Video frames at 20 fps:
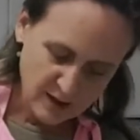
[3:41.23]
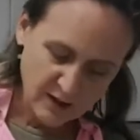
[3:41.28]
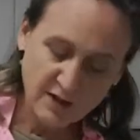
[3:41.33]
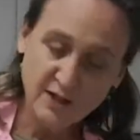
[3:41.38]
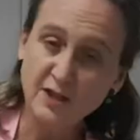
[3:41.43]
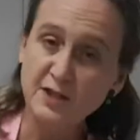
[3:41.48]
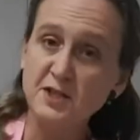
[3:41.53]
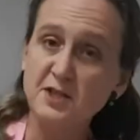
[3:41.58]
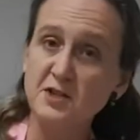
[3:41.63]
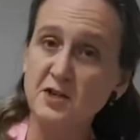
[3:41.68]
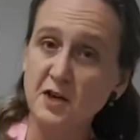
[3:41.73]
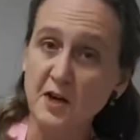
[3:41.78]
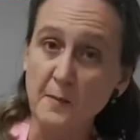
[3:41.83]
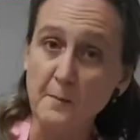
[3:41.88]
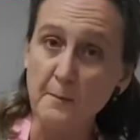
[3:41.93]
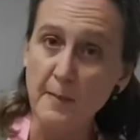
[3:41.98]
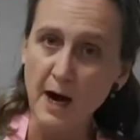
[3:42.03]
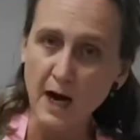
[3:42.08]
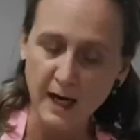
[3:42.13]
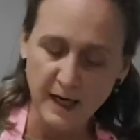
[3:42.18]
just to
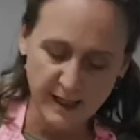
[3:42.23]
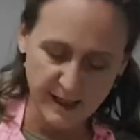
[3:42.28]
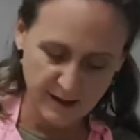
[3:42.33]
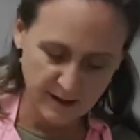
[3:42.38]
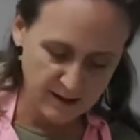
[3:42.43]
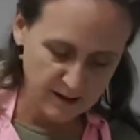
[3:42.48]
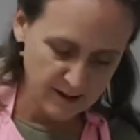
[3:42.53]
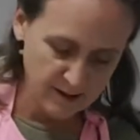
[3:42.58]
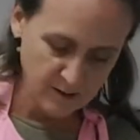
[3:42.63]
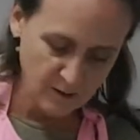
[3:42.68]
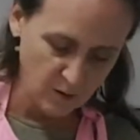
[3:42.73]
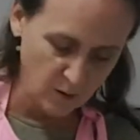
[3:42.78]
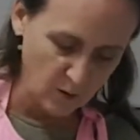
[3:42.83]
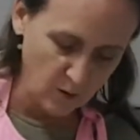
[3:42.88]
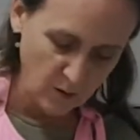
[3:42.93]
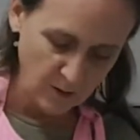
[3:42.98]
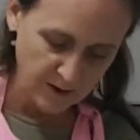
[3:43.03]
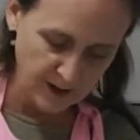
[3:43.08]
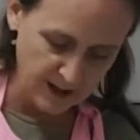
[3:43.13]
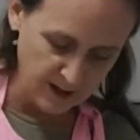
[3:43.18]
combine all
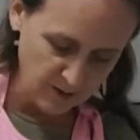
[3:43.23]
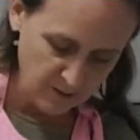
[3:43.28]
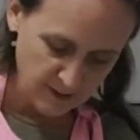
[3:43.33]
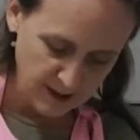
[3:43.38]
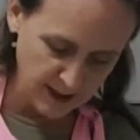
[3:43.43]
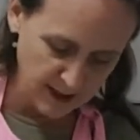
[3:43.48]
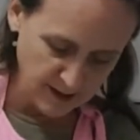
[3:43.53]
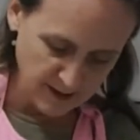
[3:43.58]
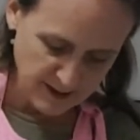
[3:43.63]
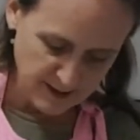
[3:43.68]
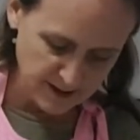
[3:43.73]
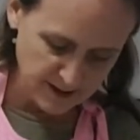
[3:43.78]
the ingredients